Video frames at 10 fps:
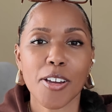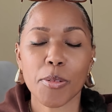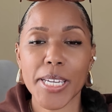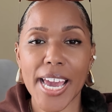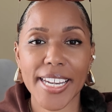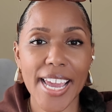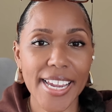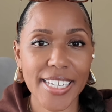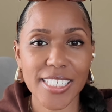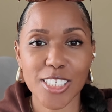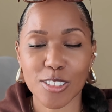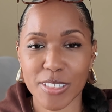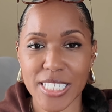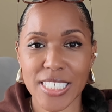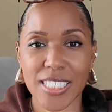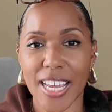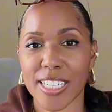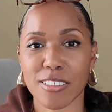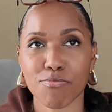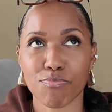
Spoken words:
We had 80 degrees like